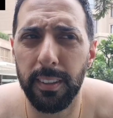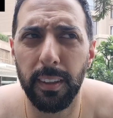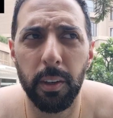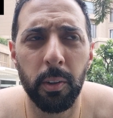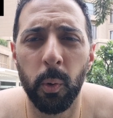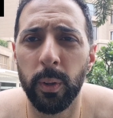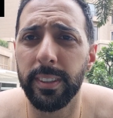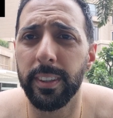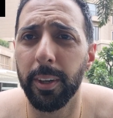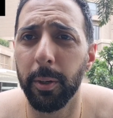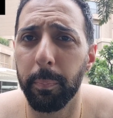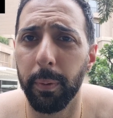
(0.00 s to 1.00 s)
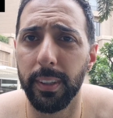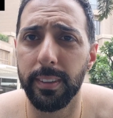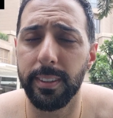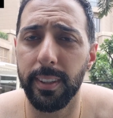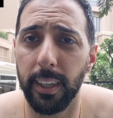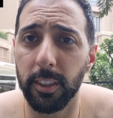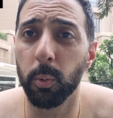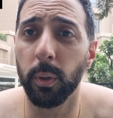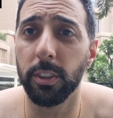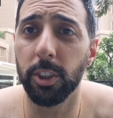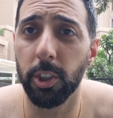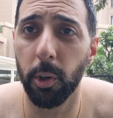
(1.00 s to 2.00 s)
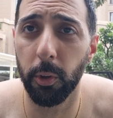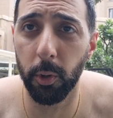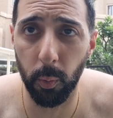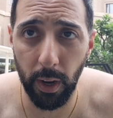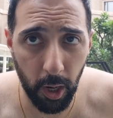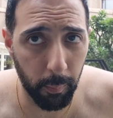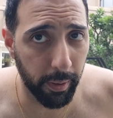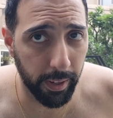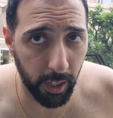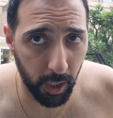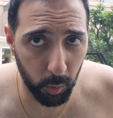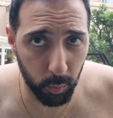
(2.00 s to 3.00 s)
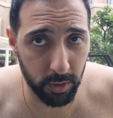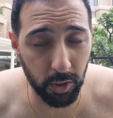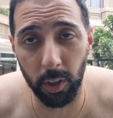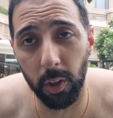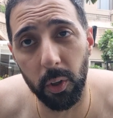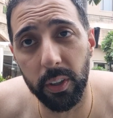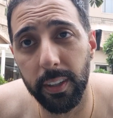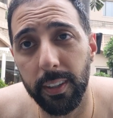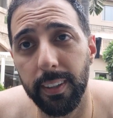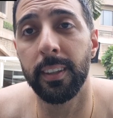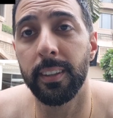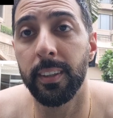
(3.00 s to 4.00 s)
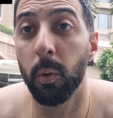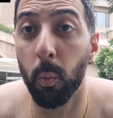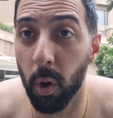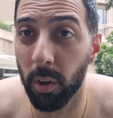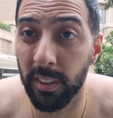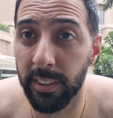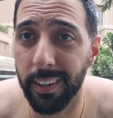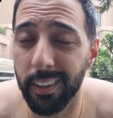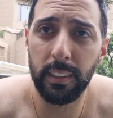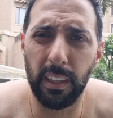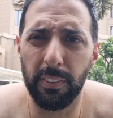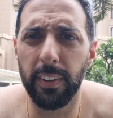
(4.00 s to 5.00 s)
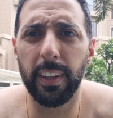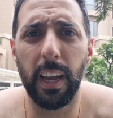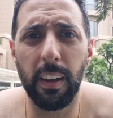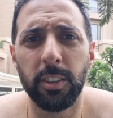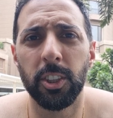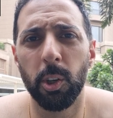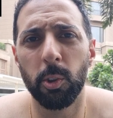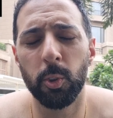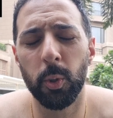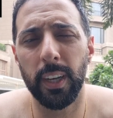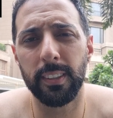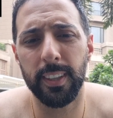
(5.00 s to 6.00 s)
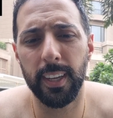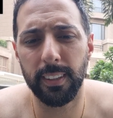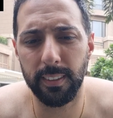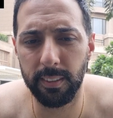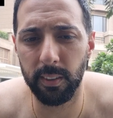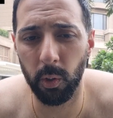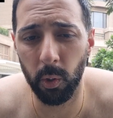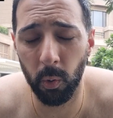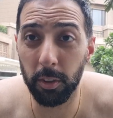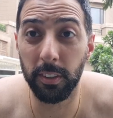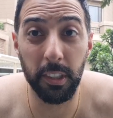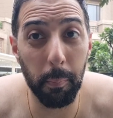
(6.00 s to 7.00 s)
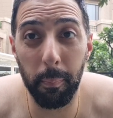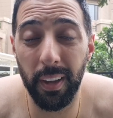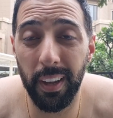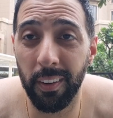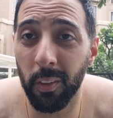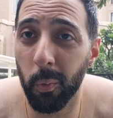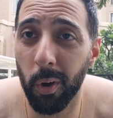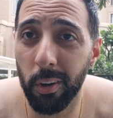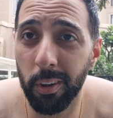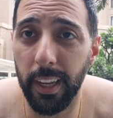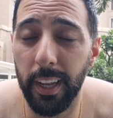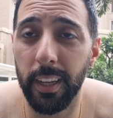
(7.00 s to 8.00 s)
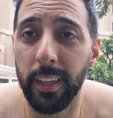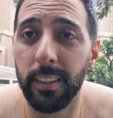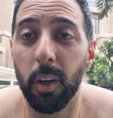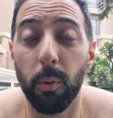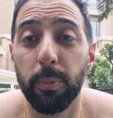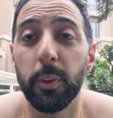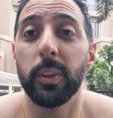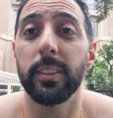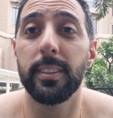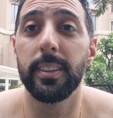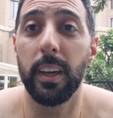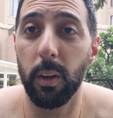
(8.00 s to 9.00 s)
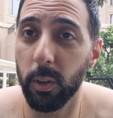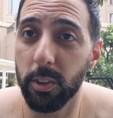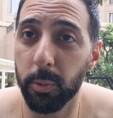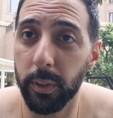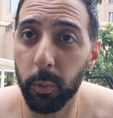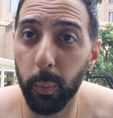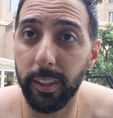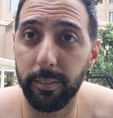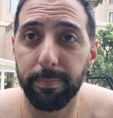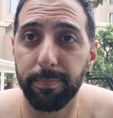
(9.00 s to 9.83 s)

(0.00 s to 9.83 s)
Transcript: is a little noisy here, but I just wanted to show you how my hair was gonna look in a water setting. I feel like I showed you guys that, so I'm gonna dump my head in the water and hopefully you can see how it looks when it's wet.